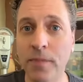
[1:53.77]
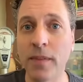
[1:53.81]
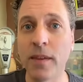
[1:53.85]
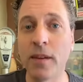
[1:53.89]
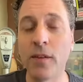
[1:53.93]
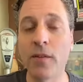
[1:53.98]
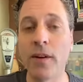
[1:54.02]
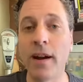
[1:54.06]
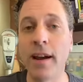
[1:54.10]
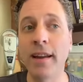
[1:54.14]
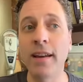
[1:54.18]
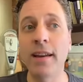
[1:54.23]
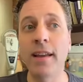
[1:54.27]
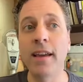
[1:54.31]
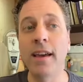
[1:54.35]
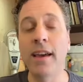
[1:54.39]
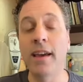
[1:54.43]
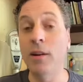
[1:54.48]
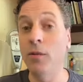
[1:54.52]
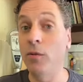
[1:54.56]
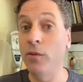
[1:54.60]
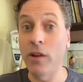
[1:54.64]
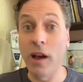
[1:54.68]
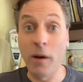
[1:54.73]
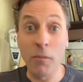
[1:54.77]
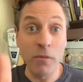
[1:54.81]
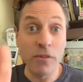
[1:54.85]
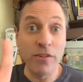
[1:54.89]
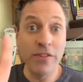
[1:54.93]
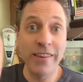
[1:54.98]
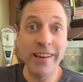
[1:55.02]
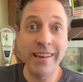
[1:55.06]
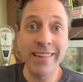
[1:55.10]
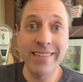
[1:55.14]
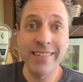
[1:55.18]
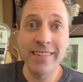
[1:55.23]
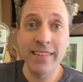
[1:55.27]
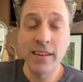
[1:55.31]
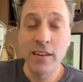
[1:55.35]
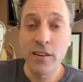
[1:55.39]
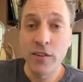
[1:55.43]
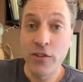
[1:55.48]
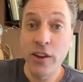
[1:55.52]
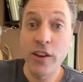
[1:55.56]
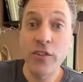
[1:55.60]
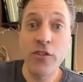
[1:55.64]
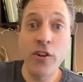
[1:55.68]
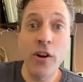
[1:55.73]
right? And it was uh, six
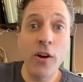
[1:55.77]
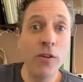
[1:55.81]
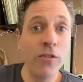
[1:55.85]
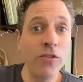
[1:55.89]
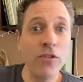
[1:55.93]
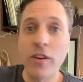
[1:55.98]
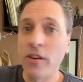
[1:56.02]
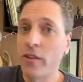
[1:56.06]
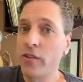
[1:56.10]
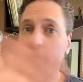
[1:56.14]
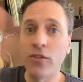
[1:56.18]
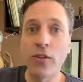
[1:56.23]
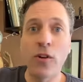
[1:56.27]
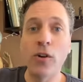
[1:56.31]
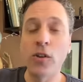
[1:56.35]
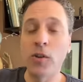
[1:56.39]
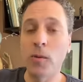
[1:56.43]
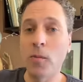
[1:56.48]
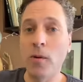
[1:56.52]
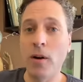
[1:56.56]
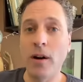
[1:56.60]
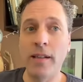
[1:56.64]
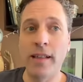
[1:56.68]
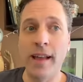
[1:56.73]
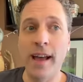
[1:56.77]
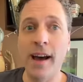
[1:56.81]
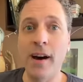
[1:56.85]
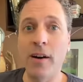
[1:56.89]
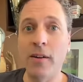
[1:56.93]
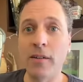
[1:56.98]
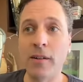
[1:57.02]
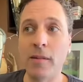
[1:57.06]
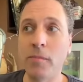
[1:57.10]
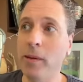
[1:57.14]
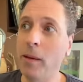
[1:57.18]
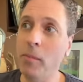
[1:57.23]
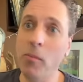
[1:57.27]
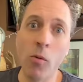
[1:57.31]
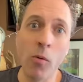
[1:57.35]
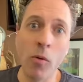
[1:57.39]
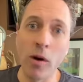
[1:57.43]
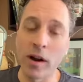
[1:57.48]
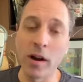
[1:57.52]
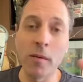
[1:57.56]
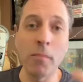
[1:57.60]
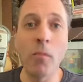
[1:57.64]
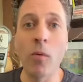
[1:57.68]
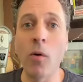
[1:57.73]
six shows, sold them all out, and people
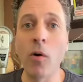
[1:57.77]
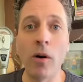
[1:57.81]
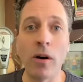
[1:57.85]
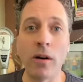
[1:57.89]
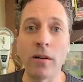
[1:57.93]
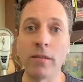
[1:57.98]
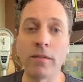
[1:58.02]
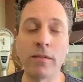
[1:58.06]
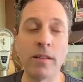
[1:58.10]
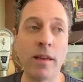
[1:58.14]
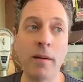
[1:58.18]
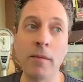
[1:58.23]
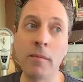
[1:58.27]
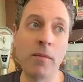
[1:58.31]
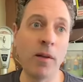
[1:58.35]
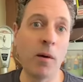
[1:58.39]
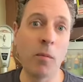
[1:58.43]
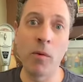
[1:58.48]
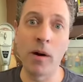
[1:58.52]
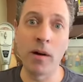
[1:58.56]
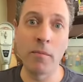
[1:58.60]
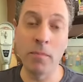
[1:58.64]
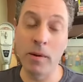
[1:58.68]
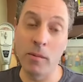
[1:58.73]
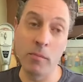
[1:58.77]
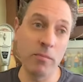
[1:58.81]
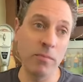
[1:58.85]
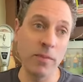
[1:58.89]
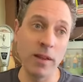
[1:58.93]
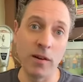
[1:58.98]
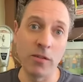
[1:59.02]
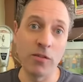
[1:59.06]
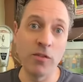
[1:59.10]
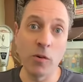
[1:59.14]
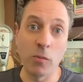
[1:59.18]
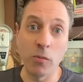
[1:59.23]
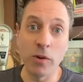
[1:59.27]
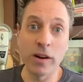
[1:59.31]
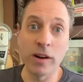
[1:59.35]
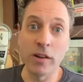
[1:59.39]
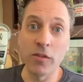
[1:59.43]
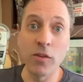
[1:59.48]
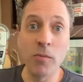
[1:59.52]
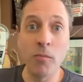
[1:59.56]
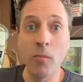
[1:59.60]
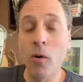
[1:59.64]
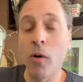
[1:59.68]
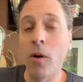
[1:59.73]
wanted more. They they want, but you know, so we're going
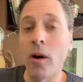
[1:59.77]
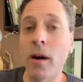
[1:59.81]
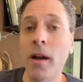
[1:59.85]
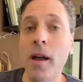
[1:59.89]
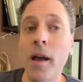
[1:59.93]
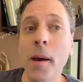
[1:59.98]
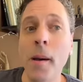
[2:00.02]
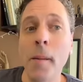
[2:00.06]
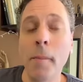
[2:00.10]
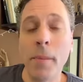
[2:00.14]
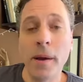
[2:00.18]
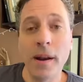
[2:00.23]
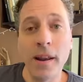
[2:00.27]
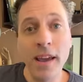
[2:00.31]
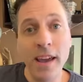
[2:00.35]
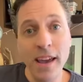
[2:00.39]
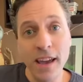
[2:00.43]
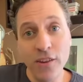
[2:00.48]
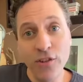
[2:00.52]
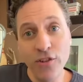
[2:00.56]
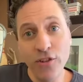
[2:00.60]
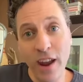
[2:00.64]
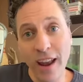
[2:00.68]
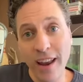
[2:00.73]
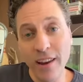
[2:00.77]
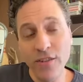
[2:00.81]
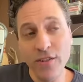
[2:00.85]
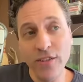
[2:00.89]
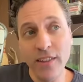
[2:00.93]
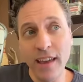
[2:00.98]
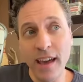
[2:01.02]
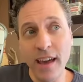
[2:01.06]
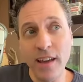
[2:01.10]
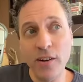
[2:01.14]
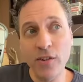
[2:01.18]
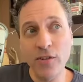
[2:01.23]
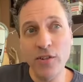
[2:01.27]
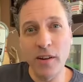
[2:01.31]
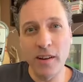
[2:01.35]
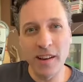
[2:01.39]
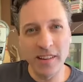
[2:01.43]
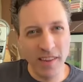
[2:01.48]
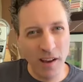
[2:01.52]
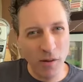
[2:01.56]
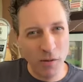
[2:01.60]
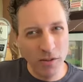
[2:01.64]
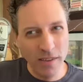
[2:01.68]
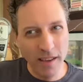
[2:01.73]
to do more. But it changed the energy because
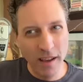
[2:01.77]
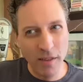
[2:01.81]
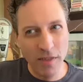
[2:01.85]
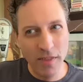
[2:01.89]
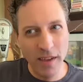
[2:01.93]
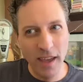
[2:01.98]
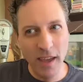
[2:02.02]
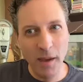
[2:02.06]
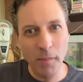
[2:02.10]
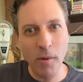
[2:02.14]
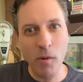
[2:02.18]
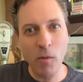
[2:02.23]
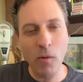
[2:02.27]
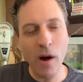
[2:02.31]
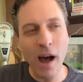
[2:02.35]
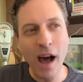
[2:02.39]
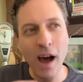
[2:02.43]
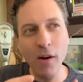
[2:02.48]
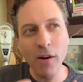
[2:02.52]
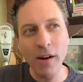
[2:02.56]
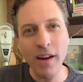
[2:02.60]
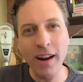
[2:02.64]
I was now thinking about, well, how can